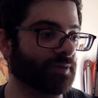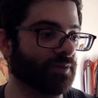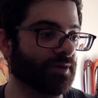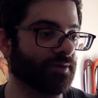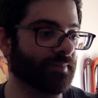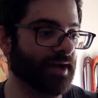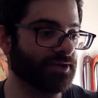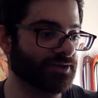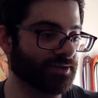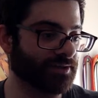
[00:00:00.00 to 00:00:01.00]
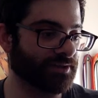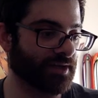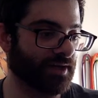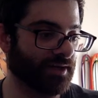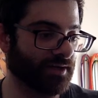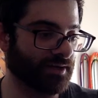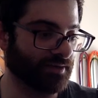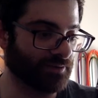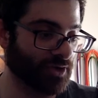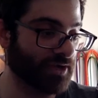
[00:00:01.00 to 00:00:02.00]
What other matches?
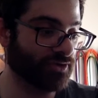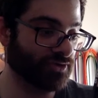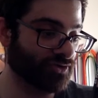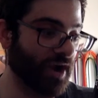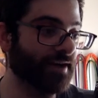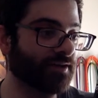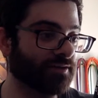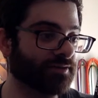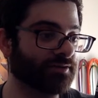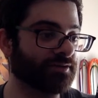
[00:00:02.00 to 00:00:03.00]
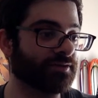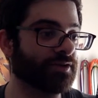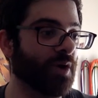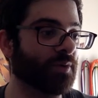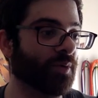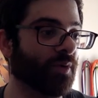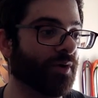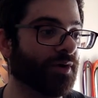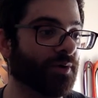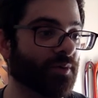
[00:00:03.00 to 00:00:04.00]
I'm trying to go in
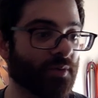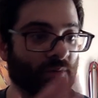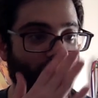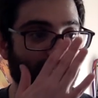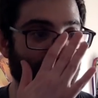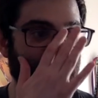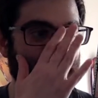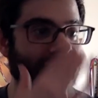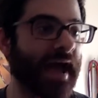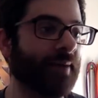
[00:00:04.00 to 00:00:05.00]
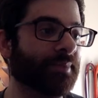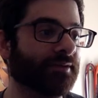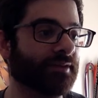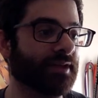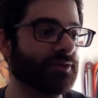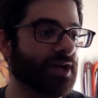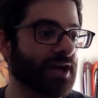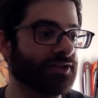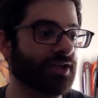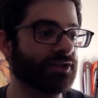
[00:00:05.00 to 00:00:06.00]
order when they happen. And then you
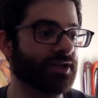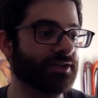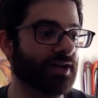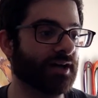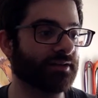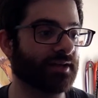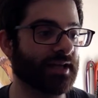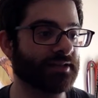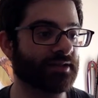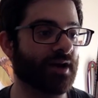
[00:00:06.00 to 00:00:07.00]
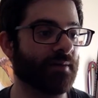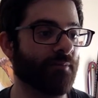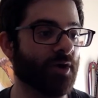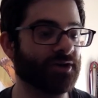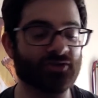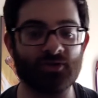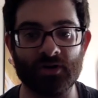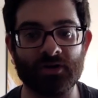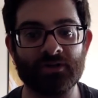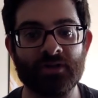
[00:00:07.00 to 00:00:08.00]
got Sanjay Dutt against Marty
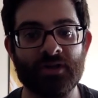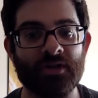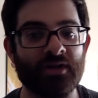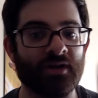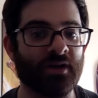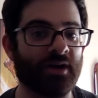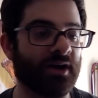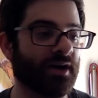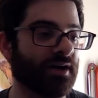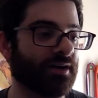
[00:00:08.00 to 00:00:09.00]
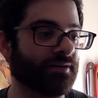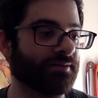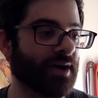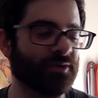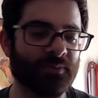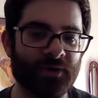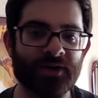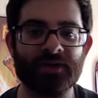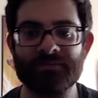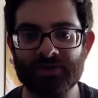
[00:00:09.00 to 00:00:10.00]
Scurll. That was a
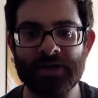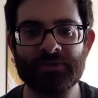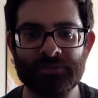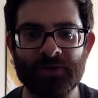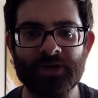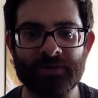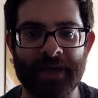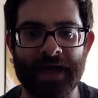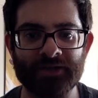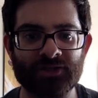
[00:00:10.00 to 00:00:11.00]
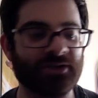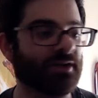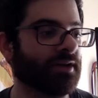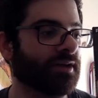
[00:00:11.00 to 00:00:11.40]
pretty good match.